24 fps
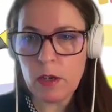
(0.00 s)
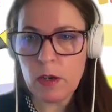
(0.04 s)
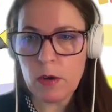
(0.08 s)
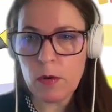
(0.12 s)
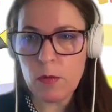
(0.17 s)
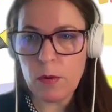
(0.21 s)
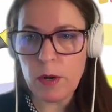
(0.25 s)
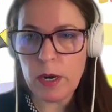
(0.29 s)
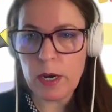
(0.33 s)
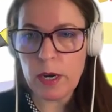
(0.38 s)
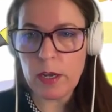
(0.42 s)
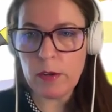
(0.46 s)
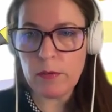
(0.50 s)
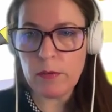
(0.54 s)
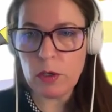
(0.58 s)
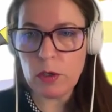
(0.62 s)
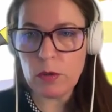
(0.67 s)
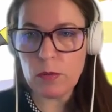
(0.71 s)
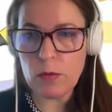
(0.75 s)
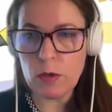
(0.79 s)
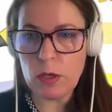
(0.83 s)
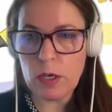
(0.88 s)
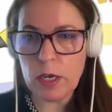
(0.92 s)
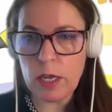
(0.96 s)
wherever
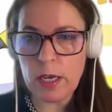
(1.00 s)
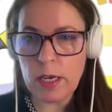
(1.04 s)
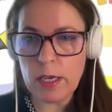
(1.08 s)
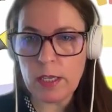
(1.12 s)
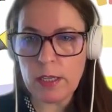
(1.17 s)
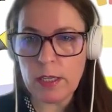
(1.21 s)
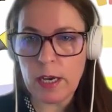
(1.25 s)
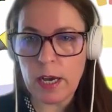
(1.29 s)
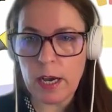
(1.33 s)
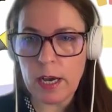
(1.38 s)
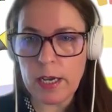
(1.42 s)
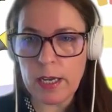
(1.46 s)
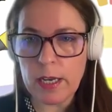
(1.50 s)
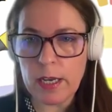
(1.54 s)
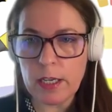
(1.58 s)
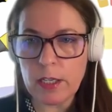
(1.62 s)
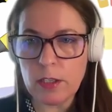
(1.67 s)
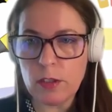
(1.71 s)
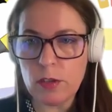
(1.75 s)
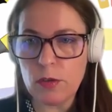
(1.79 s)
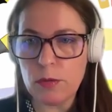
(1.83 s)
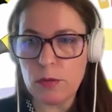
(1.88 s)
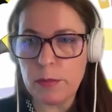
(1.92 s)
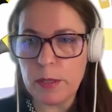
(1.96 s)
you would like the
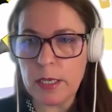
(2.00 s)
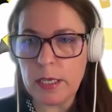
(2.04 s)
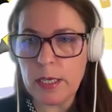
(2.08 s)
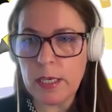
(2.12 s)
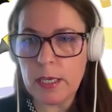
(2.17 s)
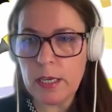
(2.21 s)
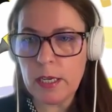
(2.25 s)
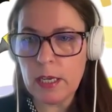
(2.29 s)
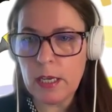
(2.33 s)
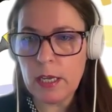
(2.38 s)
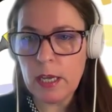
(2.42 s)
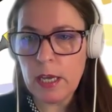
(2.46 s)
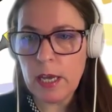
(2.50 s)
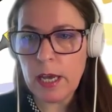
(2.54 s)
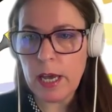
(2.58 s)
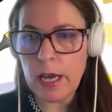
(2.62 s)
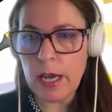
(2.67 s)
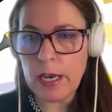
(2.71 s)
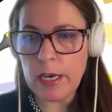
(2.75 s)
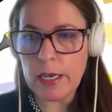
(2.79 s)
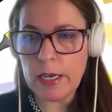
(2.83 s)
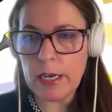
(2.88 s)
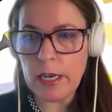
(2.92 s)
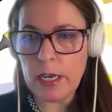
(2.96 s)
highlight to be,
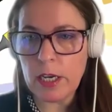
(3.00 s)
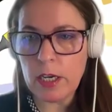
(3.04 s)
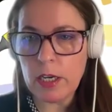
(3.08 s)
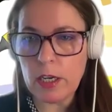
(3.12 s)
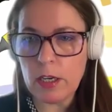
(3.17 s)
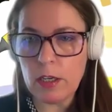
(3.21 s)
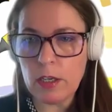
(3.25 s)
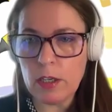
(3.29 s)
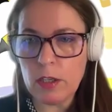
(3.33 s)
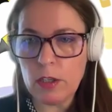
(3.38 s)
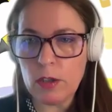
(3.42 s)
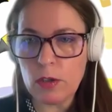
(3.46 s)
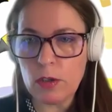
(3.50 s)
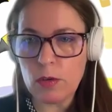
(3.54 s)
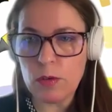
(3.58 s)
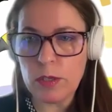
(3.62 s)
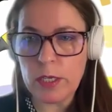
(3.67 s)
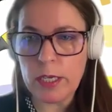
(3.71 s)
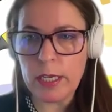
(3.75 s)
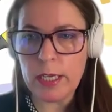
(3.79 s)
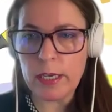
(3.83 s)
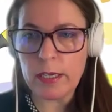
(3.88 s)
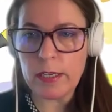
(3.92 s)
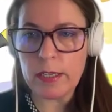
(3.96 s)
and then you could
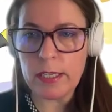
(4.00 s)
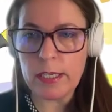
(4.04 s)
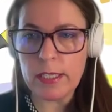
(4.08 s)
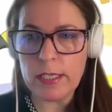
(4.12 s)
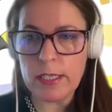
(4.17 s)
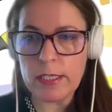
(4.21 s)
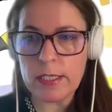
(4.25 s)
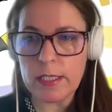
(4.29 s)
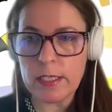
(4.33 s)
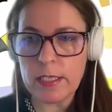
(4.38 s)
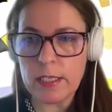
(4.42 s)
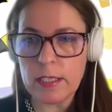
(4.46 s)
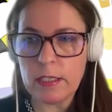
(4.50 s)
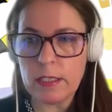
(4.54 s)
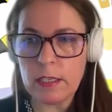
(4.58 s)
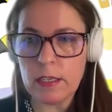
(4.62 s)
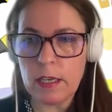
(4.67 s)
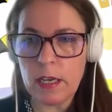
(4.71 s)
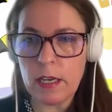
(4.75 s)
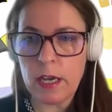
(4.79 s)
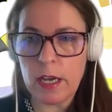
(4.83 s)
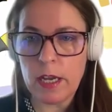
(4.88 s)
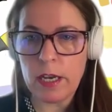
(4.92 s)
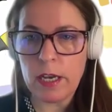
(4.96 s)
increase it
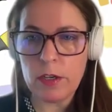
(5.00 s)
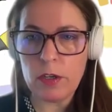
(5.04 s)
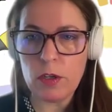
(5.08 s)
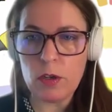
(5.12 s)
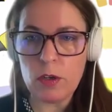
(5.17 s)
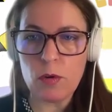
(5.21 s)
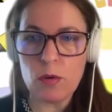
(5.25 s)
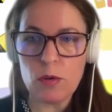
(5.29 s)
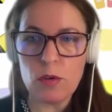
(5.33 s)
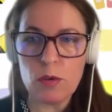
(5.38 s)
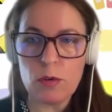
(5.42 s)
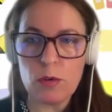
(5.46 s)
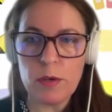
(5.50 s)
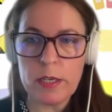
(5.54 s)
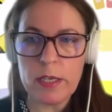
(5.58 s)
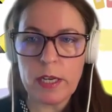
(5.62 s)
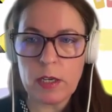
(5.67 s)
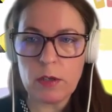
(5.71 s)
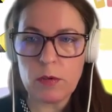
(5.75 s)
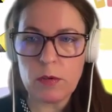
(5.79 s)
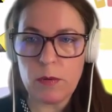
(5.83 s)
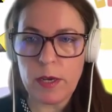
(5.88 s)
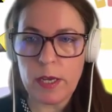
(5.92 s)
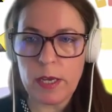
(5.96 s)
and you could do it
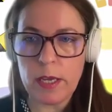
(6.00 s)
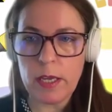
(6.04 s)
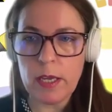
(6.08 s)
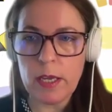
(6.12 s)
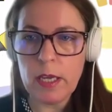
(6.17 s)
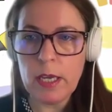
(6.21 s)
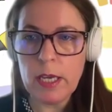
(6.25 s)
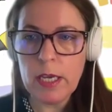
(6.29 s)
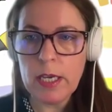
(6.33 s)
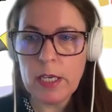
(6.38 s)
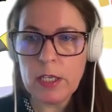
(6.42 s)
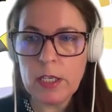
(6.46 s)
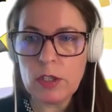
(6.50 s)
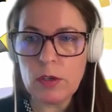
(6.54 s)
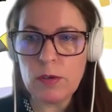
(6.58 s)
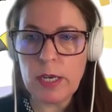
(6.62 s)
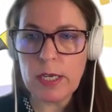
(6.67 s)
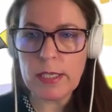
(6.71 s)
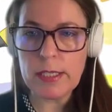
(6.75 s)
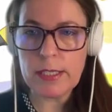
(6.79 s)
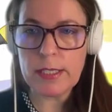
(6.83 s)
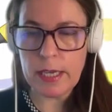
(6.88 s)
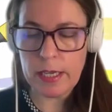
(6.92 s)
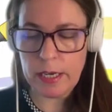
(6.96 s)
that way. So
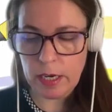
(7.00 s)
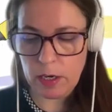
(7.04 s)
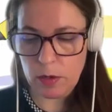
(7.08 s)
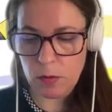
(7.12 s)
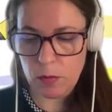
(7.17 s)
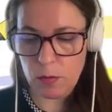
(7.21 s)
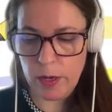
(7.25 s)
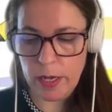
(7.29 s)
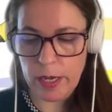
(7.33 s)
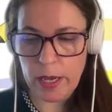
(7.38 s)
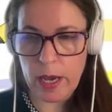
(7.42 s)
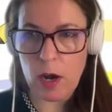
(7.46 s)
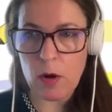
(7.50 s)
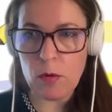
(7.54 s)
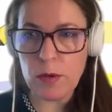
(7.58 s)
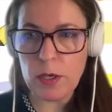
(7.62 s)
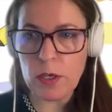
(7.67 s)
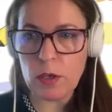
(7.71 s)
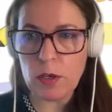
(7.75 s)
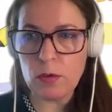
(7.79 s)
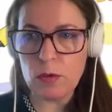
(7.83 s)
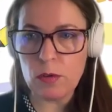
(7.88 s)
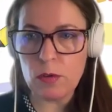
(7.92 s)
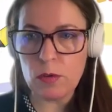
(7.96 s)
that's another way how
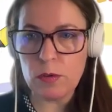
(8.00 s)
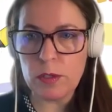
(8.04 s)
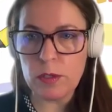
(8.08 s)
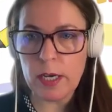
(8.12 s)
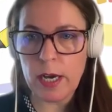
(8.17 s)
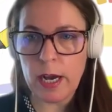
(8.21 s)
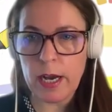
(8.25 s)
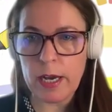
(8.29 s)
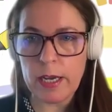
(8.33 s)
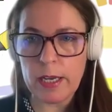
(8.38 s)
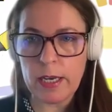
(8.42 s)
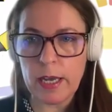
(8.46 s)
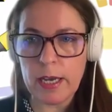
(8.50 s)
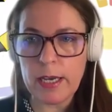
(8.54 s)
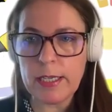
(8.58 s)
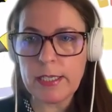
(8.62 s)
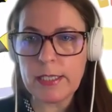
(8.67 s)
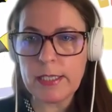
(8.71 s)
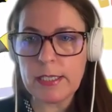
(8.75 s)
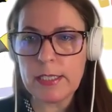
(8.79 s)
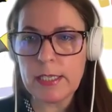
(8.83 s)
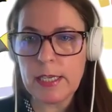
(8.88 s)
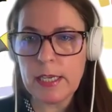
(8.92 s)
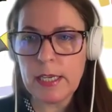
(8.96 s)
we could do the
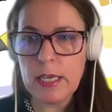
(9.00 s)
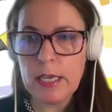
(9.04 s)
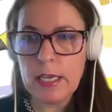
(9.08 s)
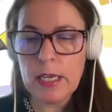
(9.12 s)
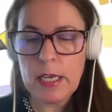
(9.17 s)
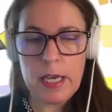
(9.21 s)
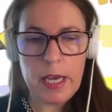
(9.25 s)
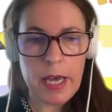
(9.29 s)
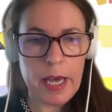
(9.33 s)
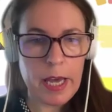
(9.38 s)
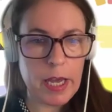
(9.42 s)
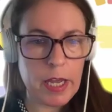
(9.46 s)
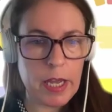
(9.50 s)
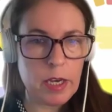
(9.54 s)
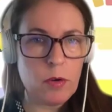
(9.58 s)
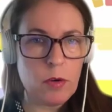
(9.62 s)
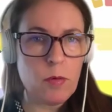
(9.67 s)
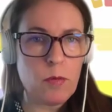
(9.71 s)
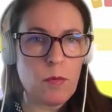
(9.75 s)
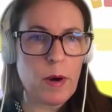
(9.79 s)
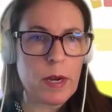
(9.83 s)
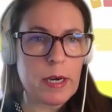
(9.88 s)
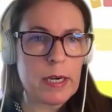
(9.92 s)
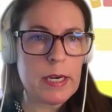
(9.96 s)
highlights. And
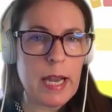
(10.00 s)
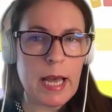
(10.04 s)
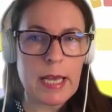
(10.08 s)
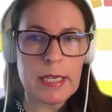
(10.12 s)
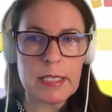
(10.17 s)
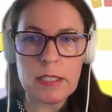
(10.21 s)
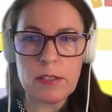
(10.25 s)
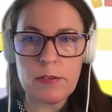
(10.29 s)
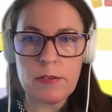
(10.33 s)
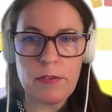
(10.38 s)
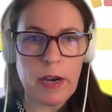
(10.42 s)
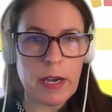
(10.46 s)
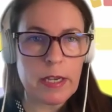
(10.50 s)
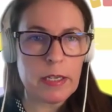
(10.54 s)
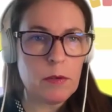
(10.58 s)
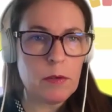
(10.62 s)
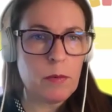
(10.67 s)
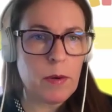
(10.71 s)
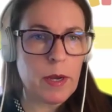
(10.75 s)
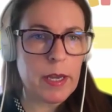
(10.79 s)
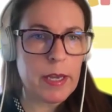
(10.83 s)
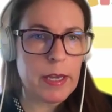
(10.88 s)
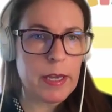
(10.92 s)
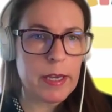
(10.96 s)
one last final
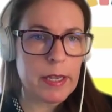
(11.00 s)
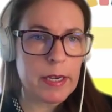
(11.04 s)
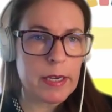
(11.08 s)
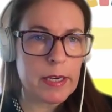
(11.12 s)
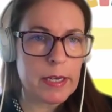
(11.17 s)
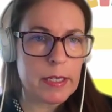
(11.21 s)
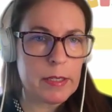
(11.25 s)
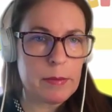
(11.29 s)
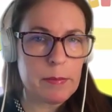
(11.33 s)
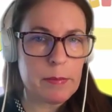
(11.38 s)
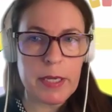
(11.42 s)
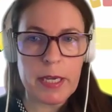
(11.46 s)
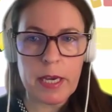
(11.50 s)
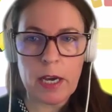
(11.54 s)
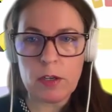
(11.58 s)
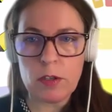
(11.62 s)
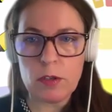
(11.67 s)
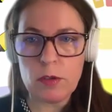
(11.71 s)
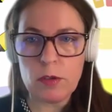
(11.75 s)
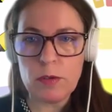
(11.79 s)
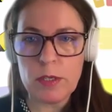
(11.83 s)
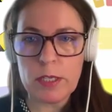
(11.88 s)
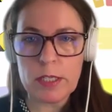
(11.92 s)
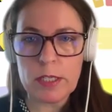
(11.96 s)
way, and let me
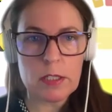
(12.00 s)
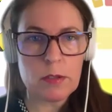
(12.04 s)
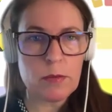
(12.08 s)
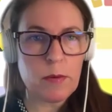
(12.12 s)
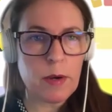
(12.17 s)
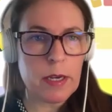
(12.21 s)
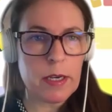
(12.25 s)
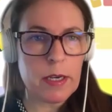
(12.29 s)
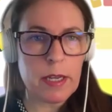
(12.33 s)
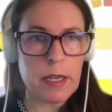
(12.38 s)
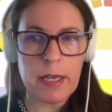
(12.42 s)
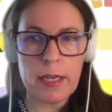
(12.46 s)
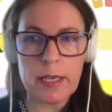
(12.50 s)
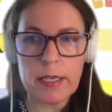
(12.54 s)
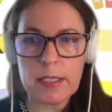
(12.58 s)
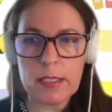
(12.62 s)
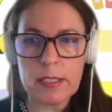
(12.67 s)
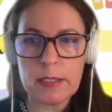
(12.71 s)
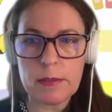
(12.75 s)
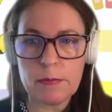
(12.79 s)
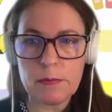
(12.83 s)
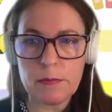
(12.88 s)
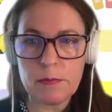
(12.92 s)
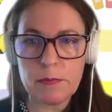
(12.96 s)
undo this one,
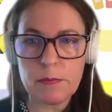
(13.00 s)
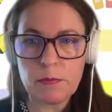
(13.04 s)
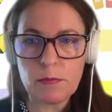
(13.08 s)
is